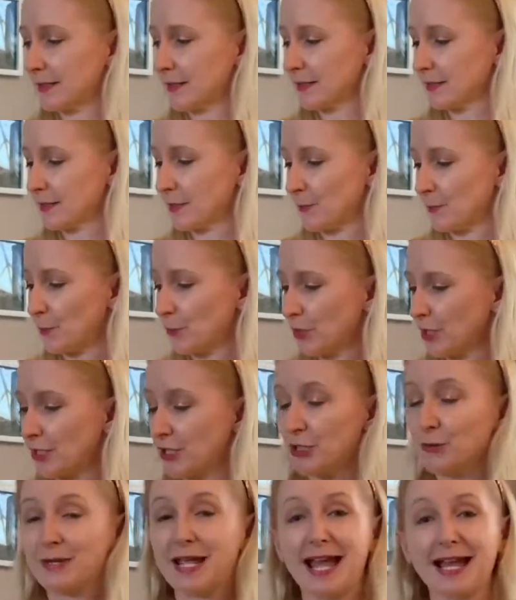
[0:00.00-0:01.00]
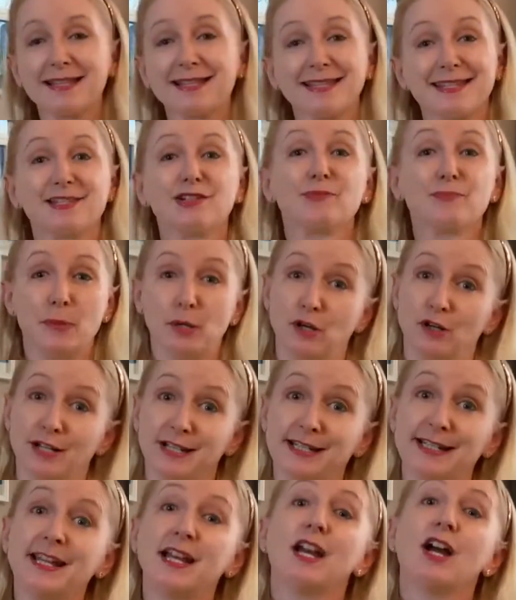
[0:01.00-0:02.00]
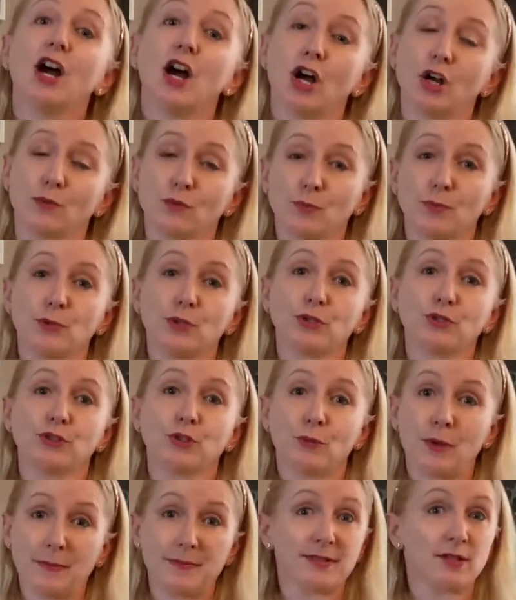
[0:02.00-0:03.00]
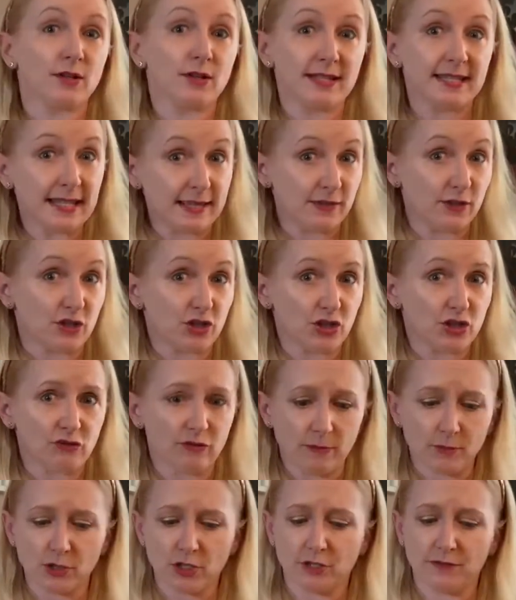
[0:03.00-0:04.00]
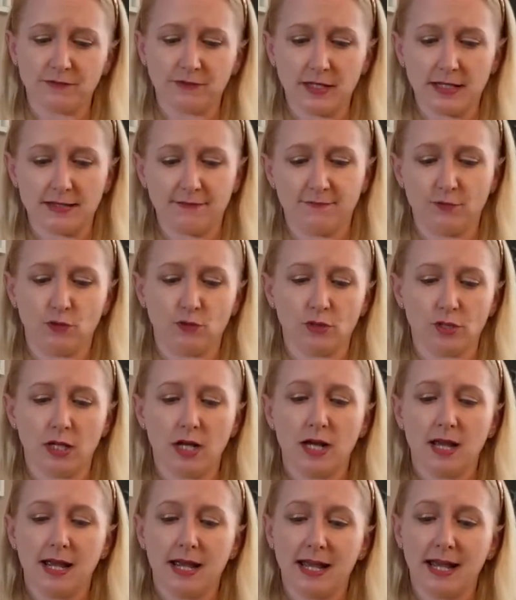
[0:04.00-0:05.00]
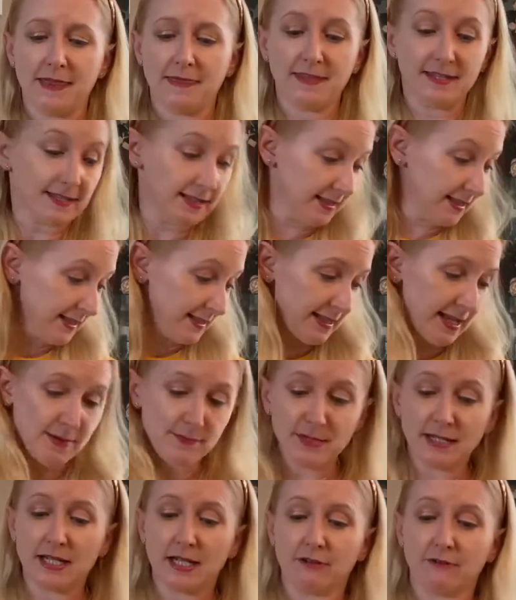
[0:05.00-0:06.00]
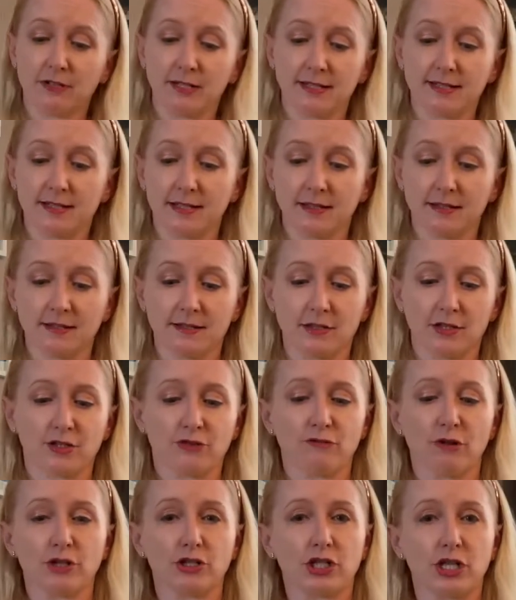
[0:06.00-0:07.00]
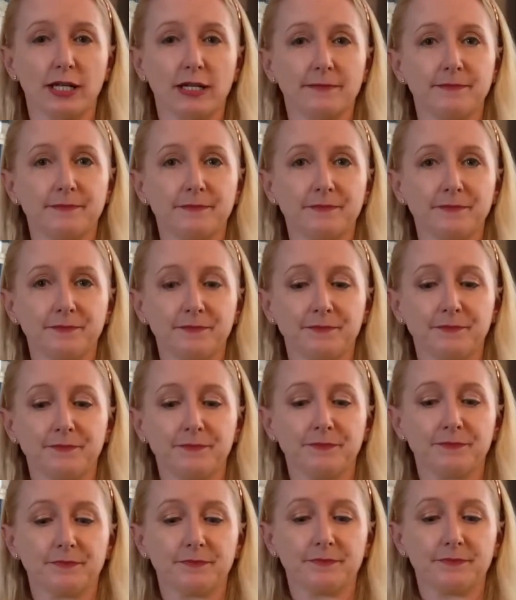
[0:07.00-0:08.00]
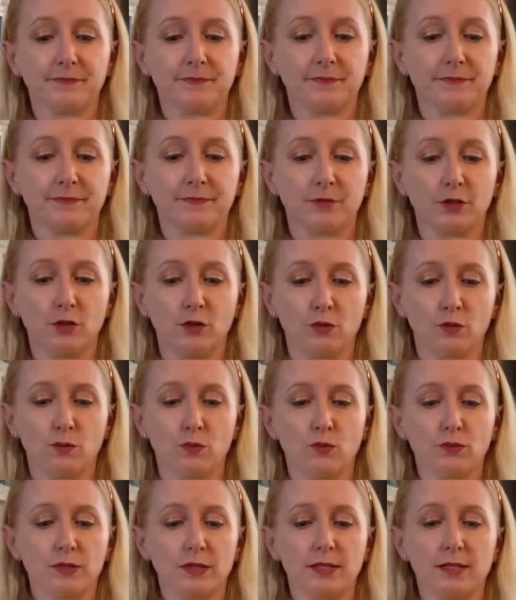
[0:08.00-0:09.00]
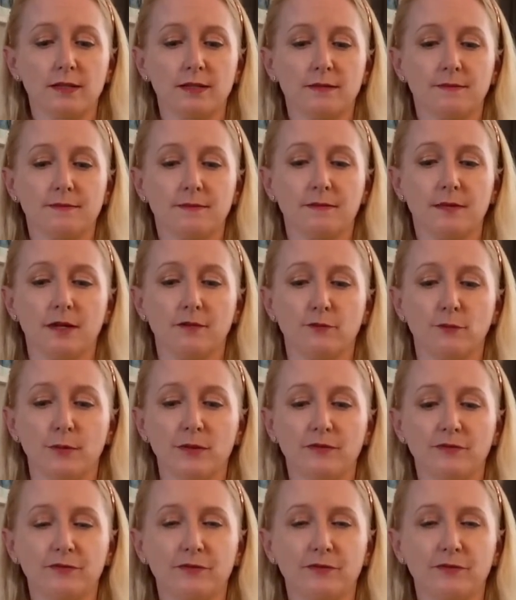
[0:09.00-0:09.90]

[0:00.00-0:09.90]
the products you can still buy. I will put the websites in the description of this vlog. And this is the same material as the scrunchie. The Hogwarts Hufflepuff.